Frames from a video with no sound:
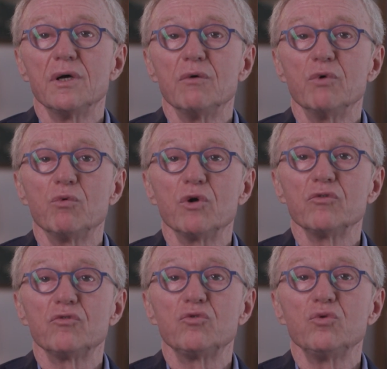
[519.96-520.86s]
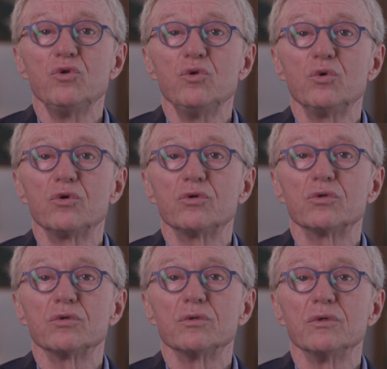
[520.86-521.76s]
We want to look
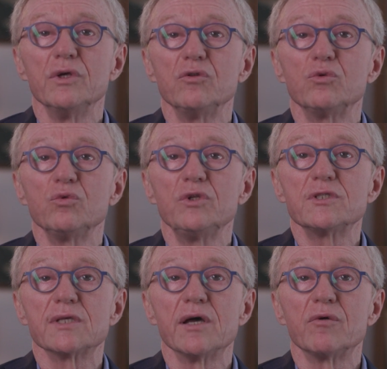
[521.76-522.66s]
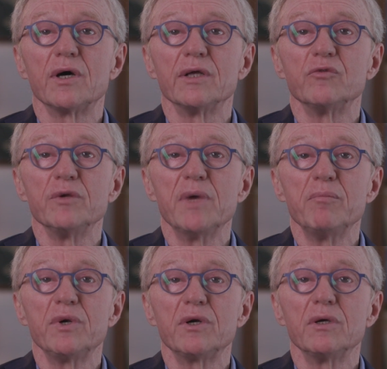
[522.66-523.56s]
into this era and
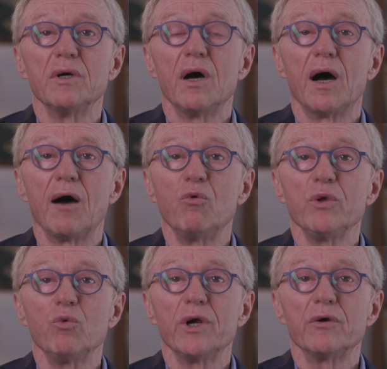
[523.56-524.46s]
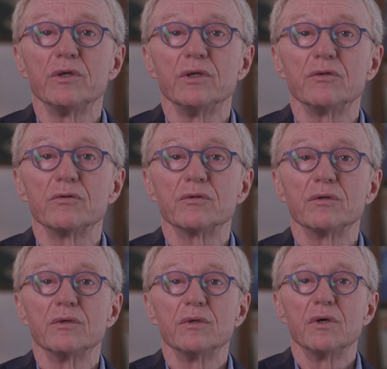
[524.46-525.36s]
remember how we were in it,
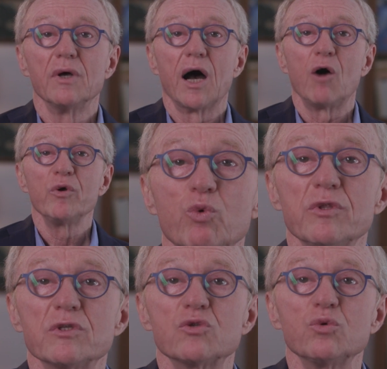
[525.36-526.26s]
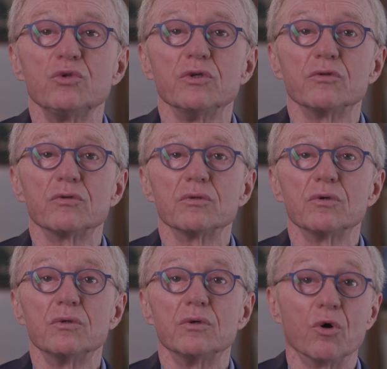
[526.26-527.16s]
how we withstood it
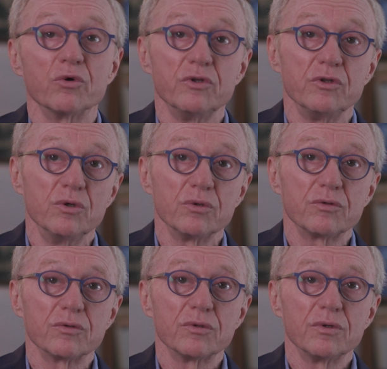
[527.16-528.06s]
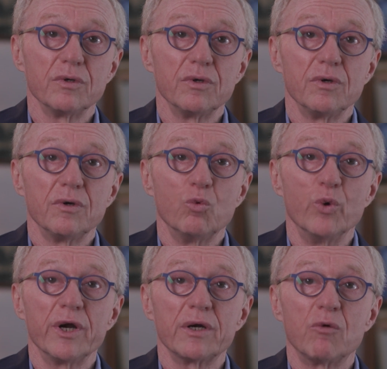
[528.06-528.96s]
or did not,
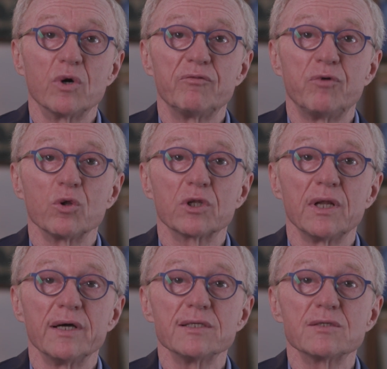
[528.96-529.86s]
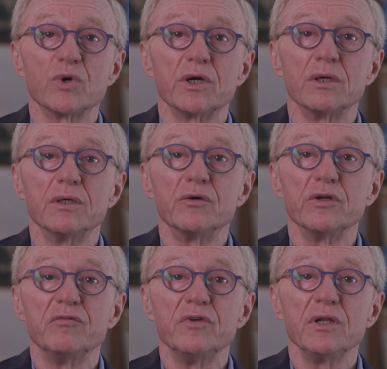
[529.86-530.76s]
where our fault lines were
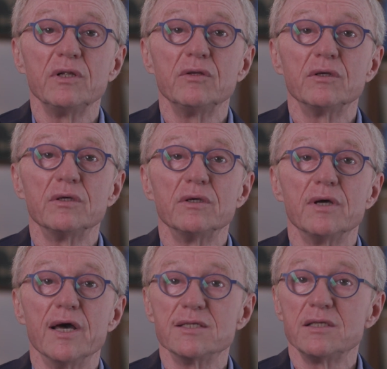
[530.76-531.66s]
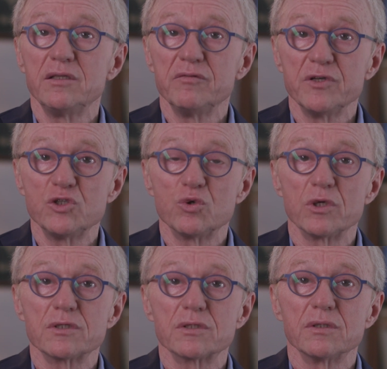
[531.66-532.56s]
revealed as
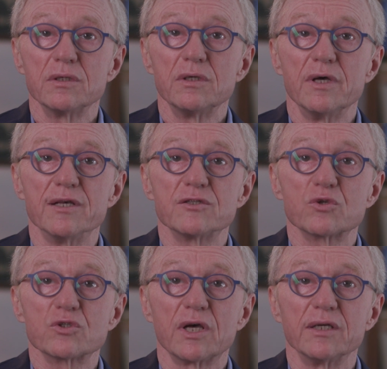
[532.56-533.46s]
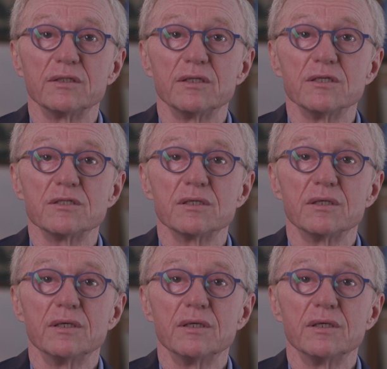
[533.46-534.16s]
individuals, as societies,